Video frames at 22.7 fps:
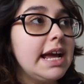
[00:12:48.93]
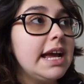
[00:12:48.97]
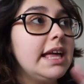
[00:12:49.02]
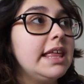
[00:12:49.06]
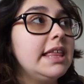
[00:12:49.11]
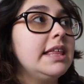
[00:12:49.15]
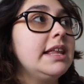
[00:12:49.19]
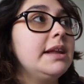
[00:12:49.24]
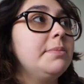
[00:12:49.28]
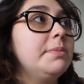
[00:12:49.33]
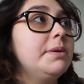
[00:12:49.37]

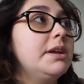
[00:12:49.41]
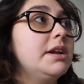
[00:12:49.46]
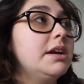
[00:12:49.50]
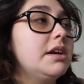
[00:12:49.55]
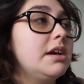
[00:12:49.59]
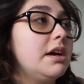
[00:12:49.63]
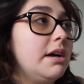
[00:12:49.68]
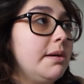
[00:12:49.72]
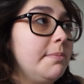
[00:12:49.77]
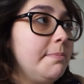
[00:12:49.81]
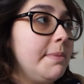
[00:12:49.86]
and then I'm going to
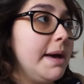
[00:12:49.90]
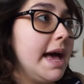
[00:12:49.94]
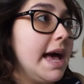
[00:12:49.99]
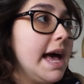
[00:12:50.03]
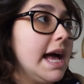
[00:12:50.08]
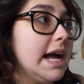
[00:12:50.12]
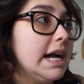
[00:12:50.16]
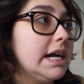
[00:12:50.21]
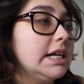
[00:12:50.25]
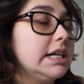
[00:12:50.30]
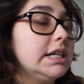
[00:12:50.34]
come
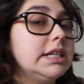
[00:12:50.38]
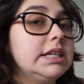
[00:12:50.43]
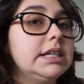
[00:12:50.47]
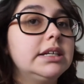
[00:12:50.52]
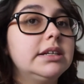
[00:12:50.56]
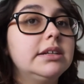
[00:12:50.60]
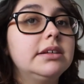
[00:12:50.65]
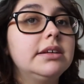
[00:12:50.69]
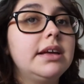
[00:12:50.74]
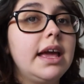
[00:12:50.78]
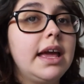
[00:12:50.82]
back
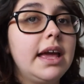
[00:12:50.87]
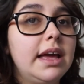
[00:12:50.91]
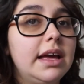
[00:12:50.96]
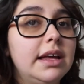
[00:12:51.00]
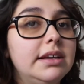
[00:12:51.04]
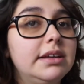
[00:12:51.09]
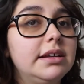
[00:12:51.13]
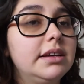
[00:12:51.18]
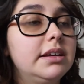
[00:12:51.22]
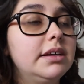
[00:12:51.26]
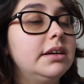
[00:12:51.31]

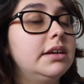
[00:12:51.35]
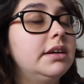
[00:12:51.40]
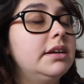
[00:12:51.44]
and